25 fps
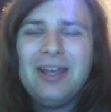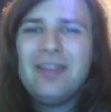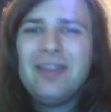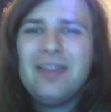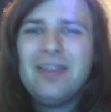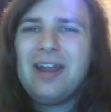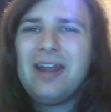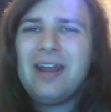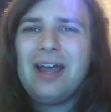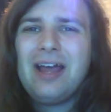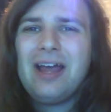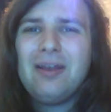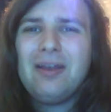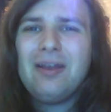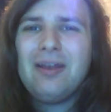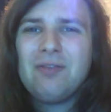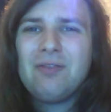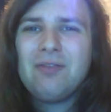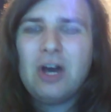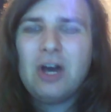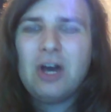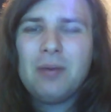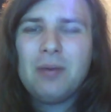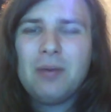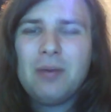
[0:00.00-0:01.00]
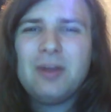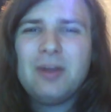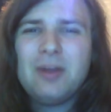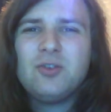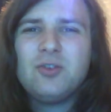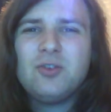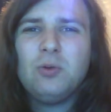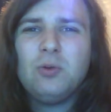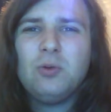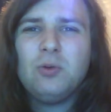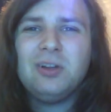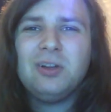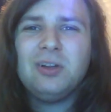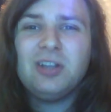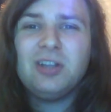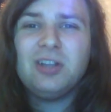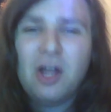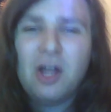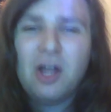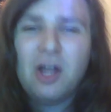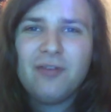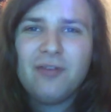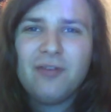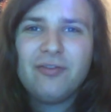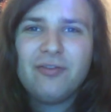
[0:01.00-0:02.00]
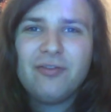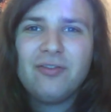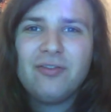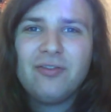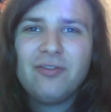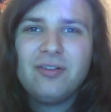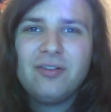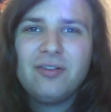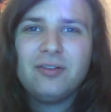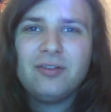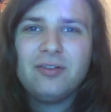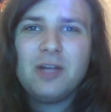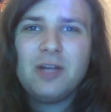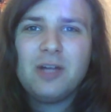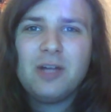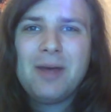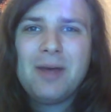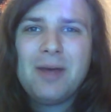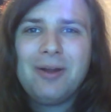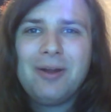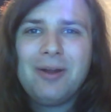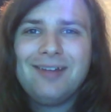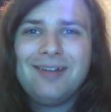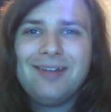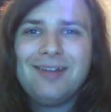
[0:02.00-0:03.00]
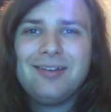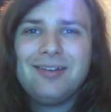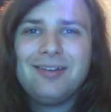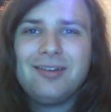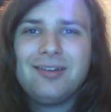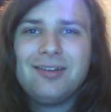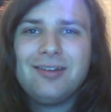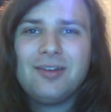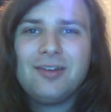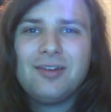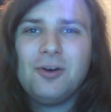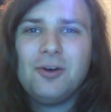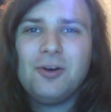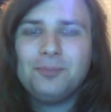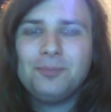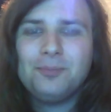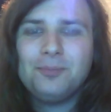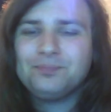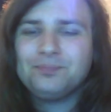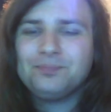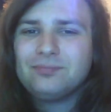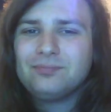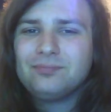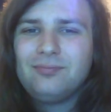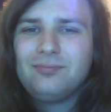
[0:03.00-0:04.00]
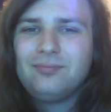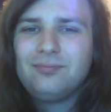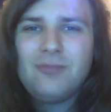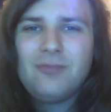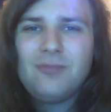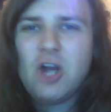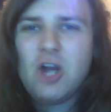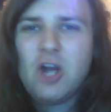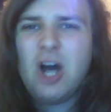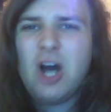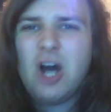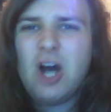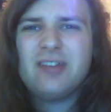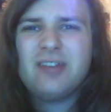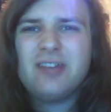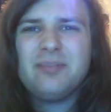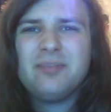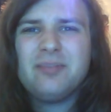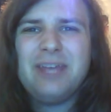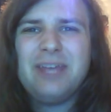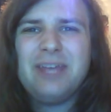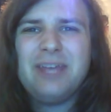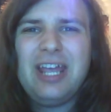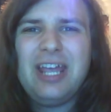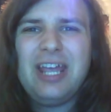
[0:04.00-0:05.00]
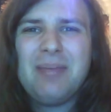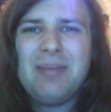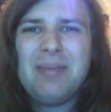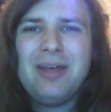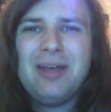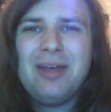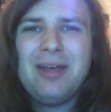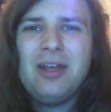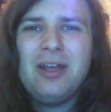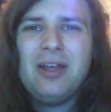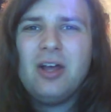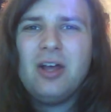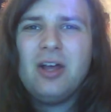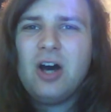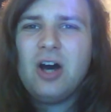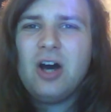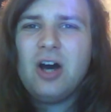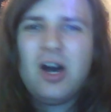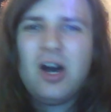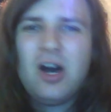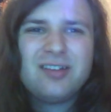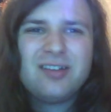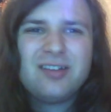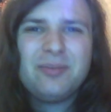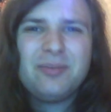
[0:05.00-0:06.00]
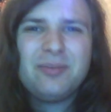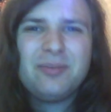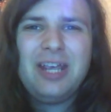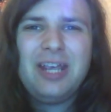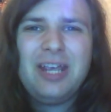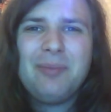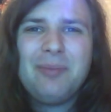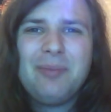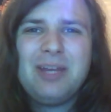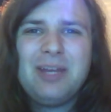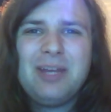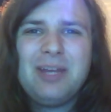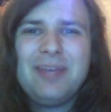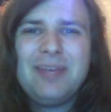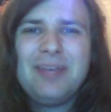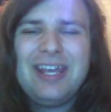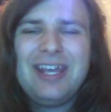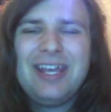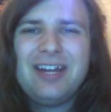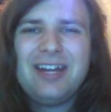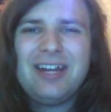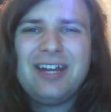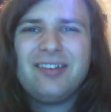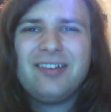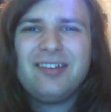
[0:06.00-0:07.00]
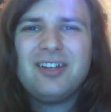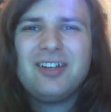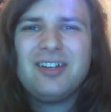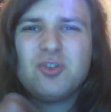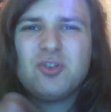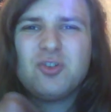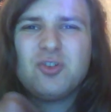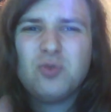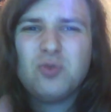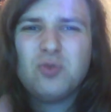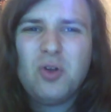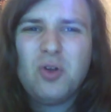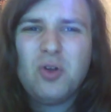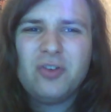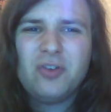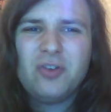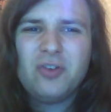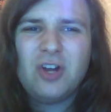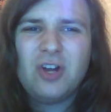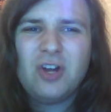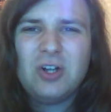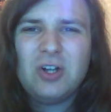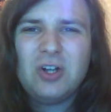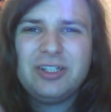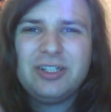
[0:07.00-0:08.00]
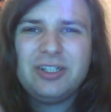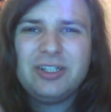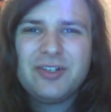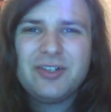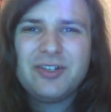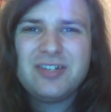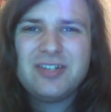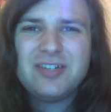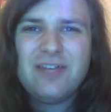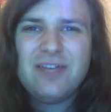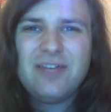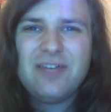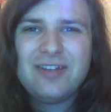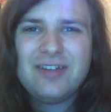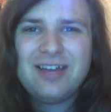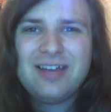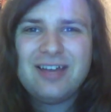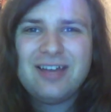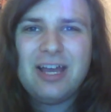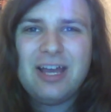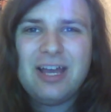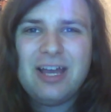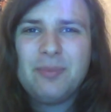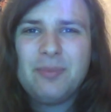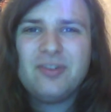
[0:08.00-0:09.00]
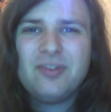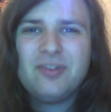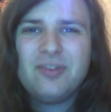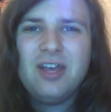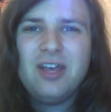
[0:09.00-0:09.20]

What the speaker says: that I have come to love about it. So, awesome game, awesome gameplay mechanics. Controls are a little stiff at times.